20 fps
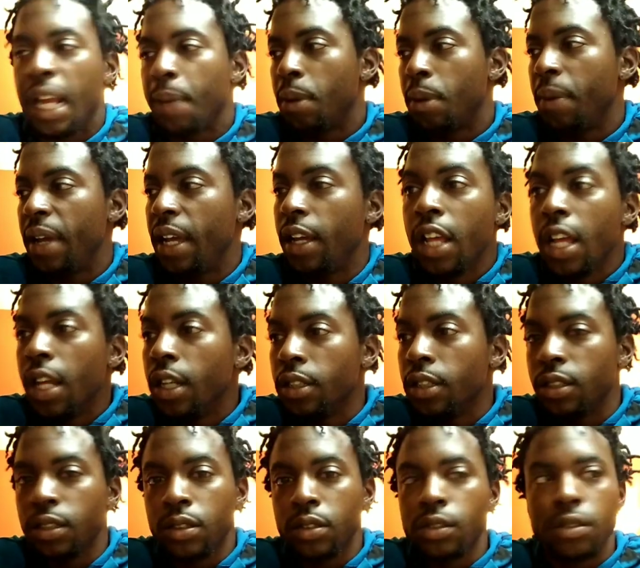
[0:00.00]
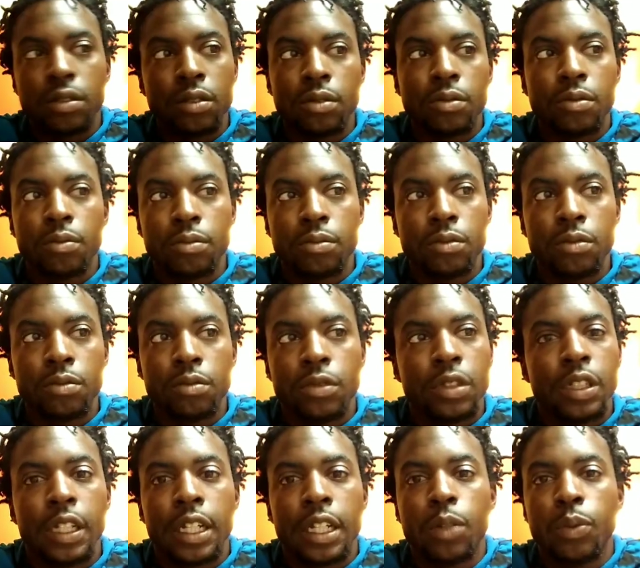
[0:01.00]

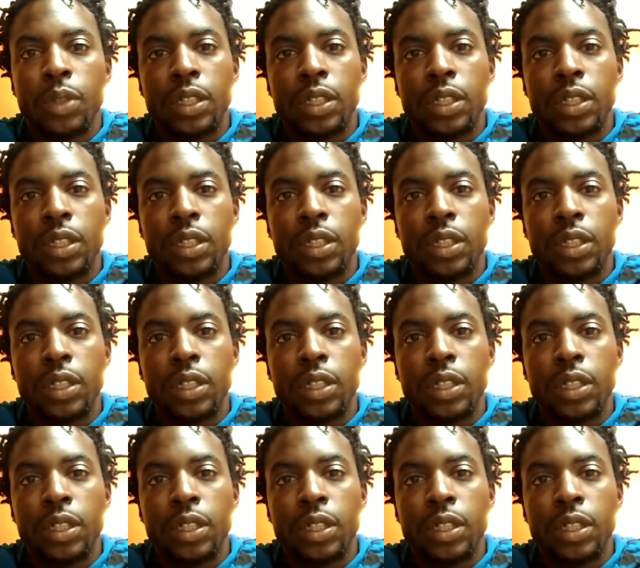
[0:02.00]
Nigga,